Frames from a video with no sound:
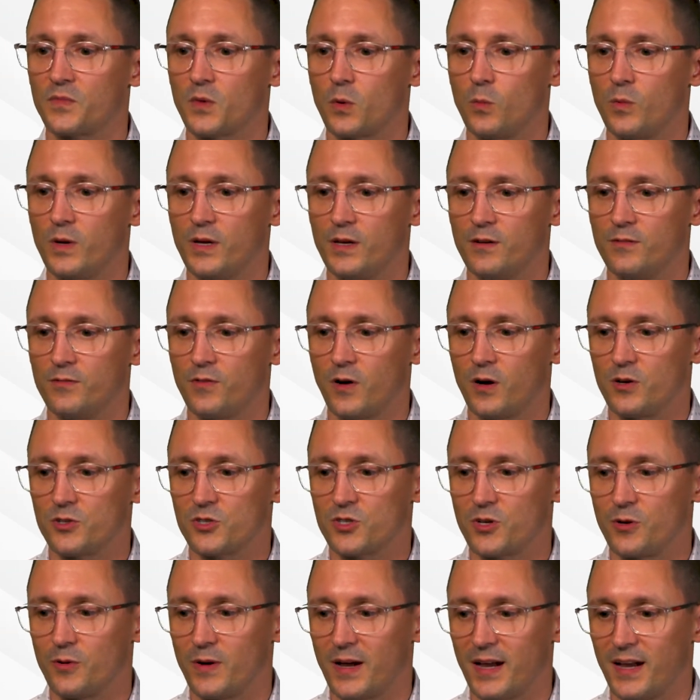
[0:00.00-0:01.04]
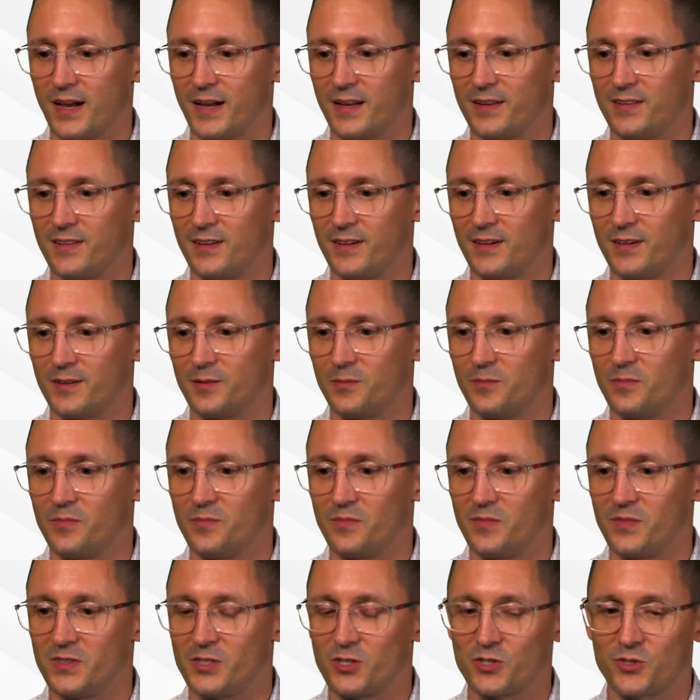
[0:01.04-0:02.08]
we've also had
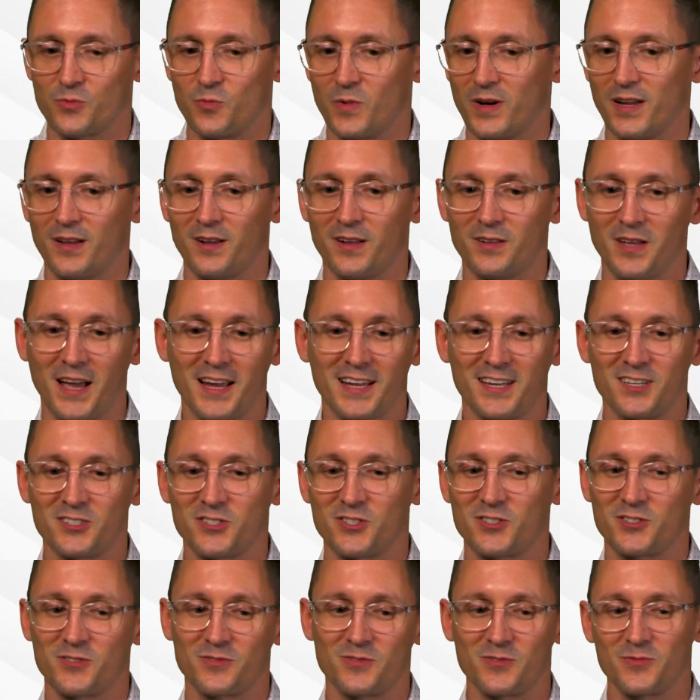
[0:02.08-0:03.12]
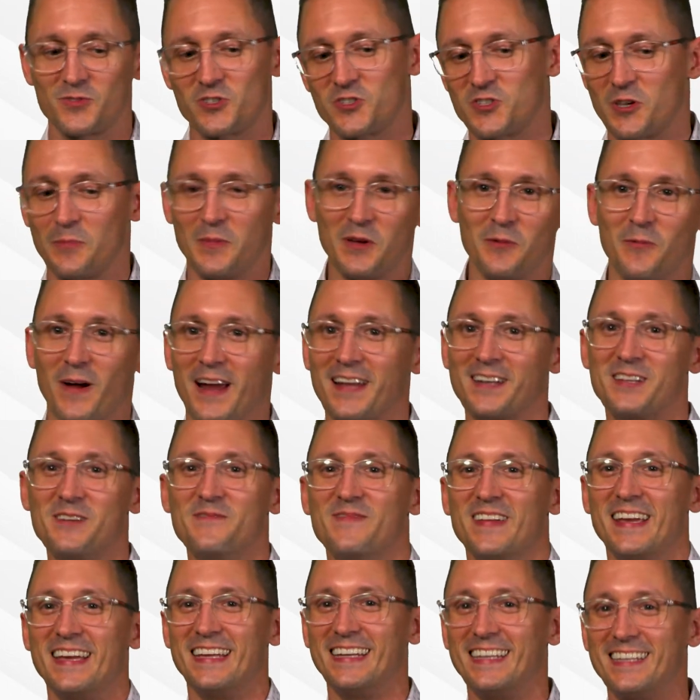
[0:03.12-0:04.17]
I guess, semi-random
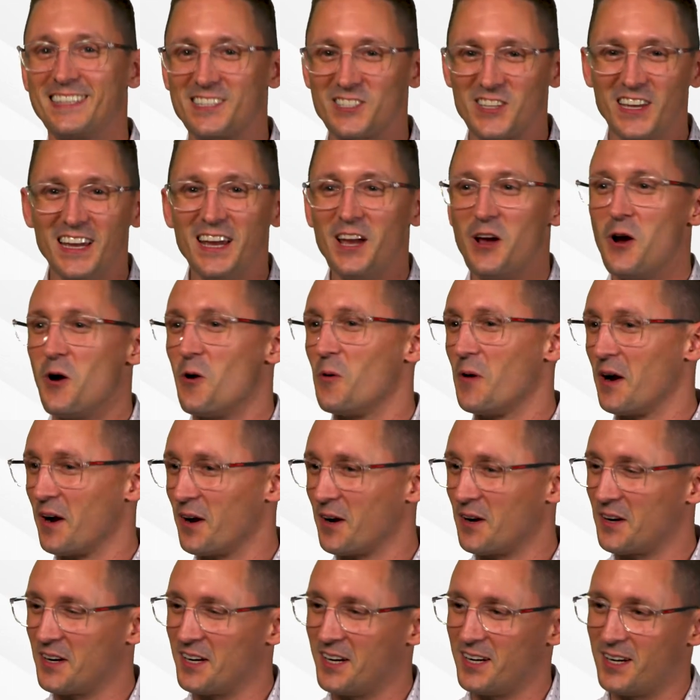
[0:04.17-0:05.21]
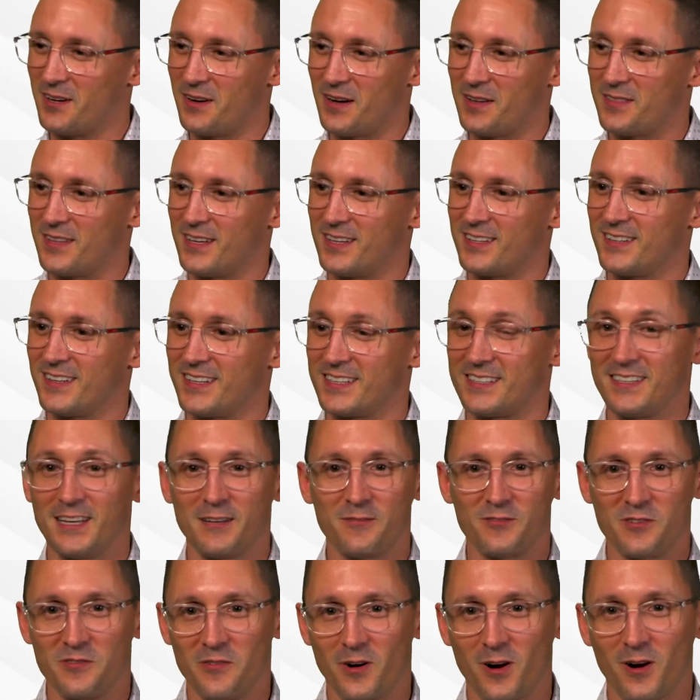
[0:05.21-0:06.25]
meetings where I think like Dave
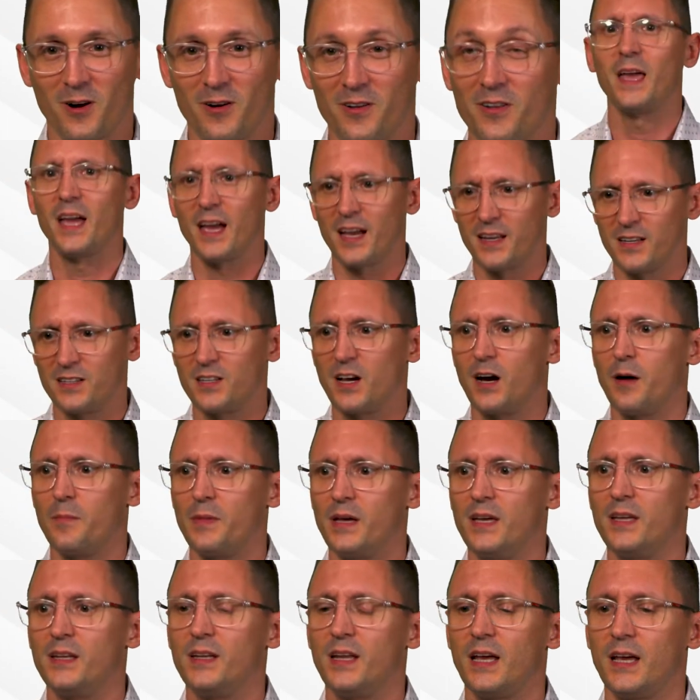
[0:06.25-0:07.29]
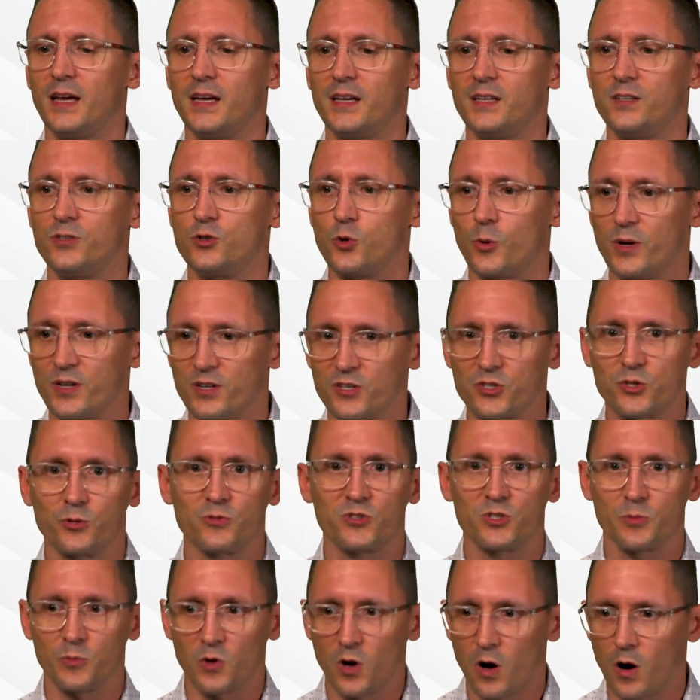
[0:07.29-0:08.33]
DeVara had come in and joined us on
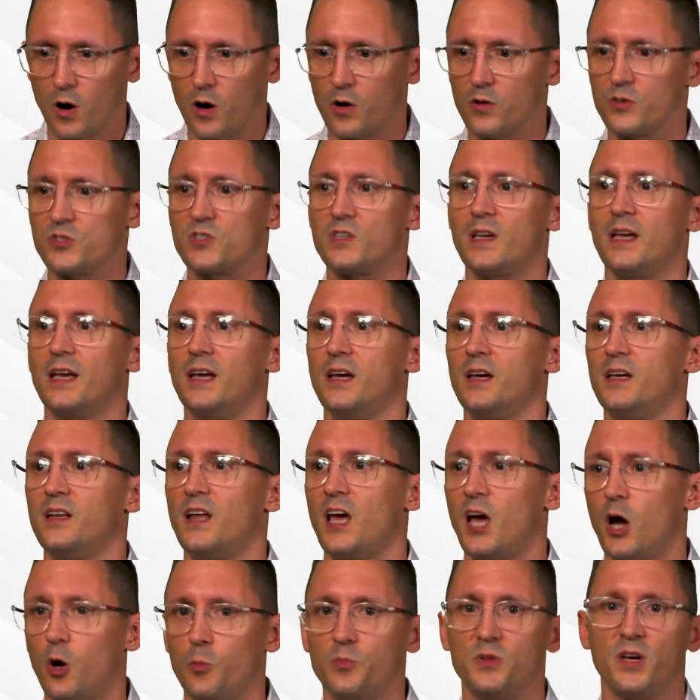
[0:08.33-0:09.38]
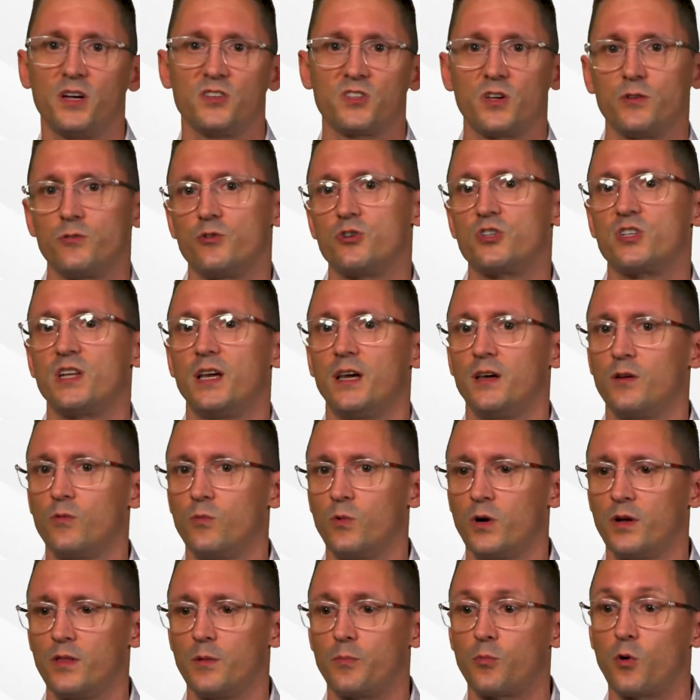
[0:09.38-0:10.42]
some calls and helped us understand
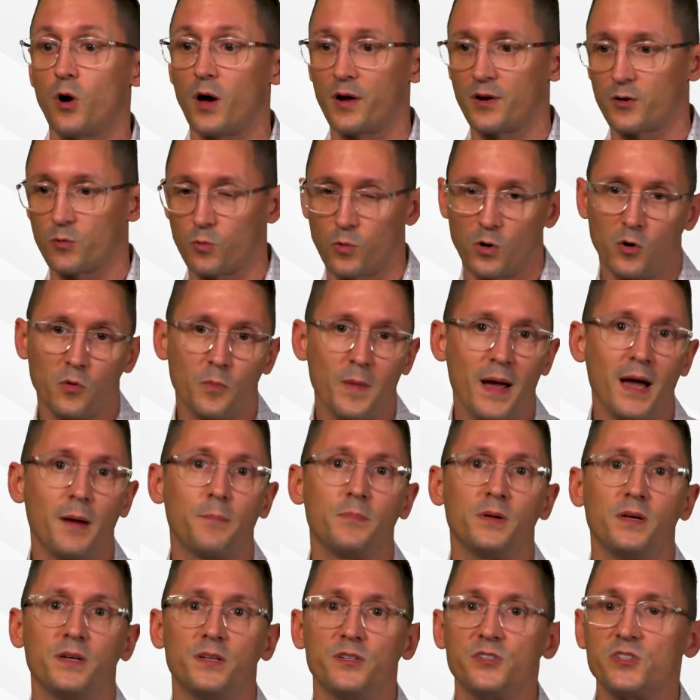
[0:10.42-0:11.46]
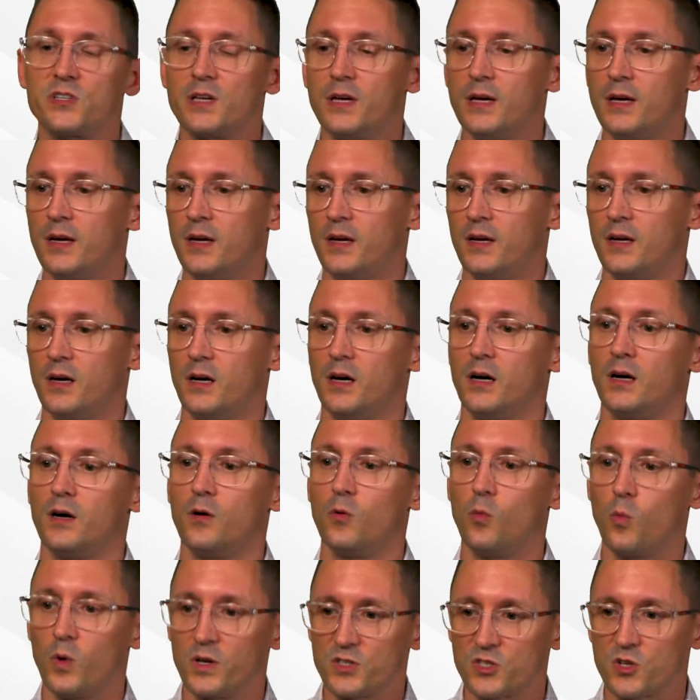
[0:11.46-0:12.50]
where the product roadmap is,
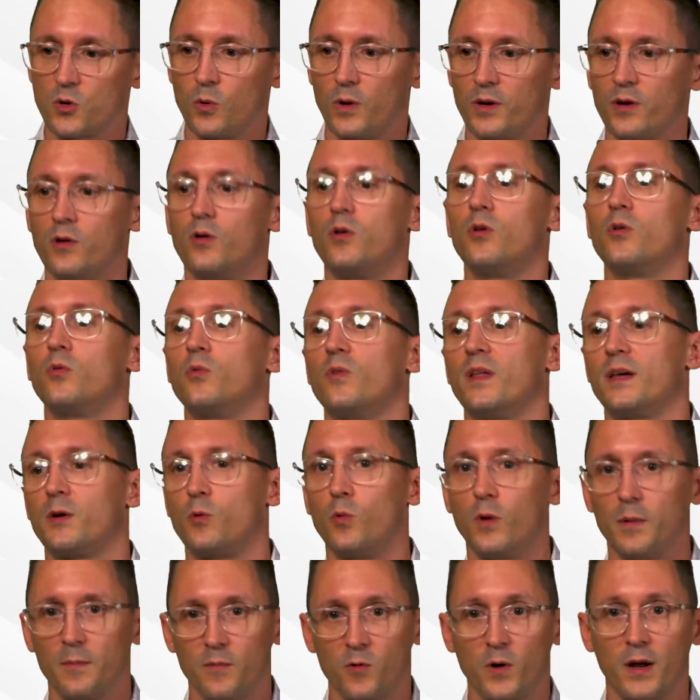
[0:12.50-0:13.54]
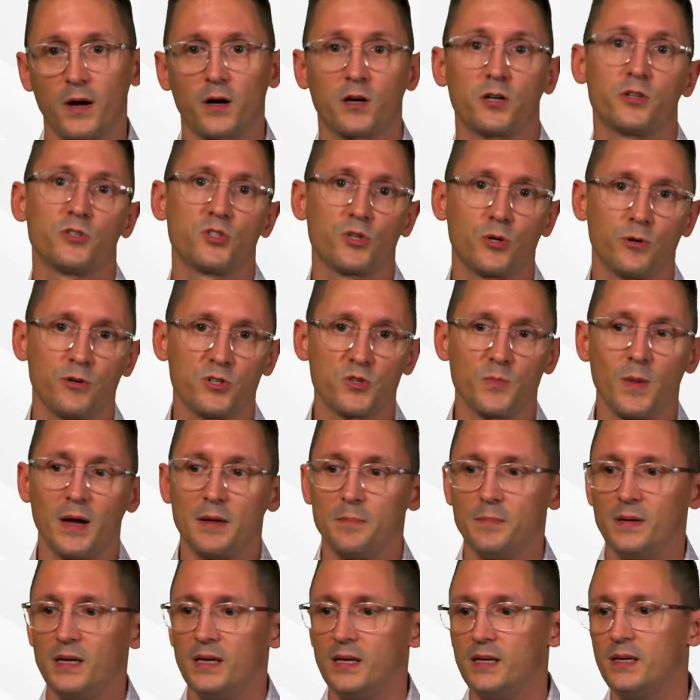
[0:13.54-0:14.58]
what's going on, like what our concerns
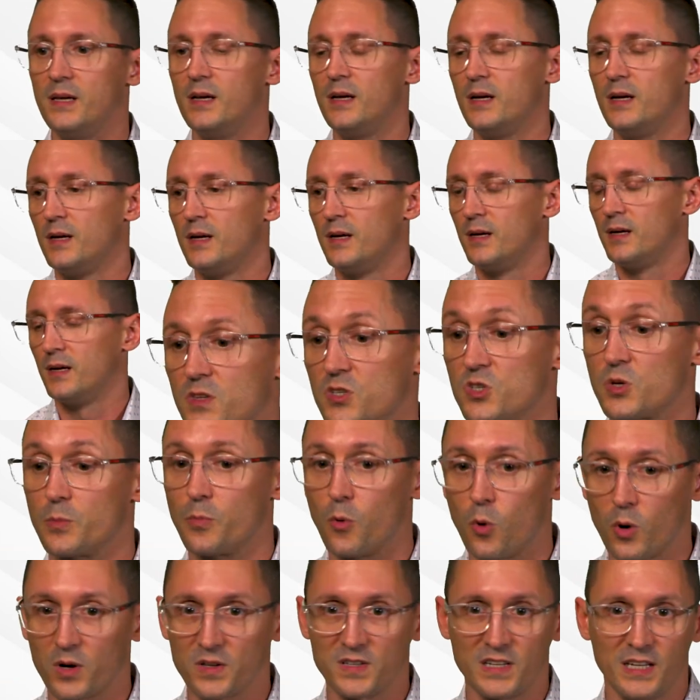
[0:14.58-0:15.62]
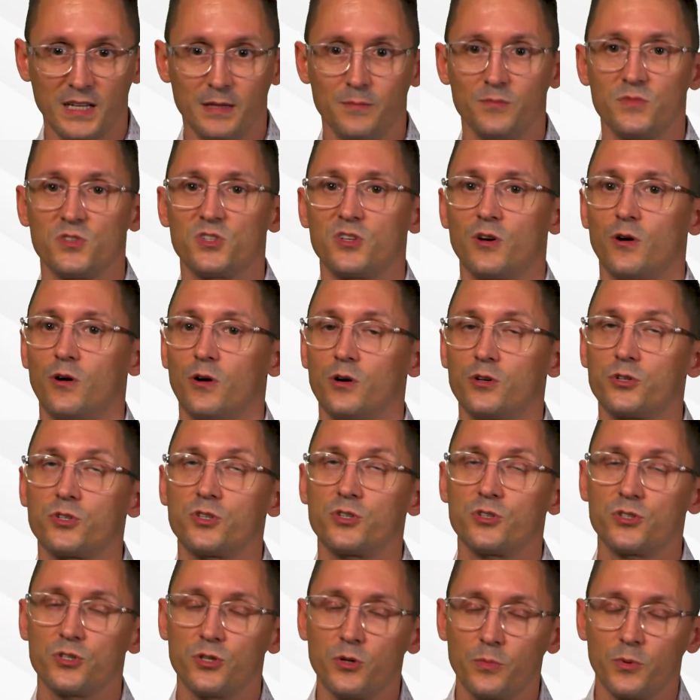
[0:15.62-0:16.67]
might be. The support teams are
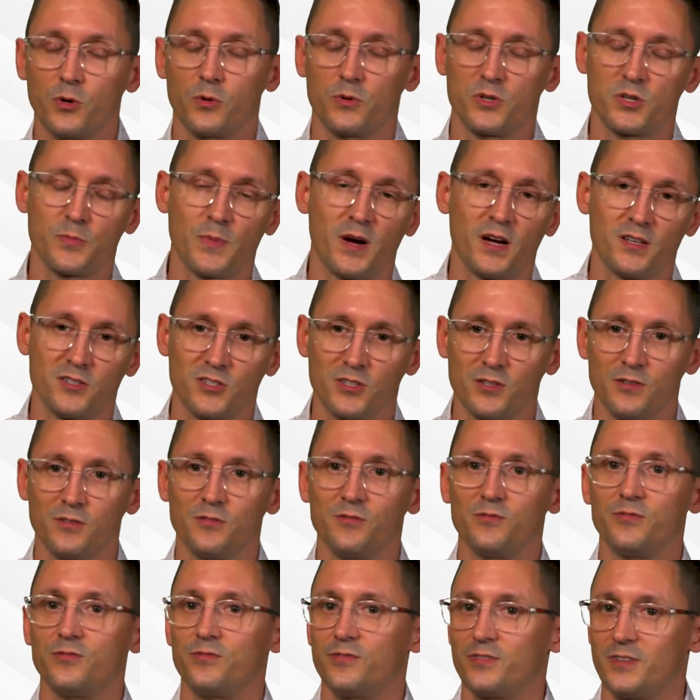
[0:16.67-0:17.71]
super responsive.